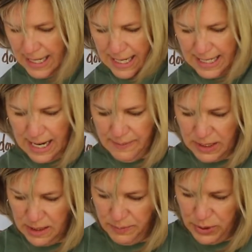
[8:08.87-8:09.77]
And I'm
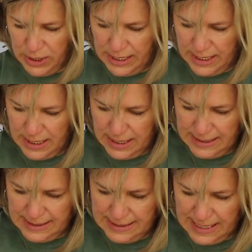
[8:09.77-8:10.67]
going to
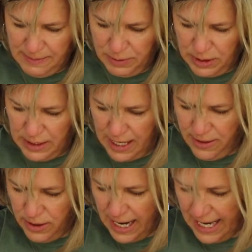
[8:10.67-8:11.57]
staple
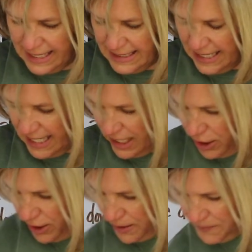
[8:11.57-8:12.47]
another hand
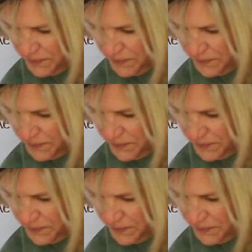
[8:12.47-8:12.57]
here.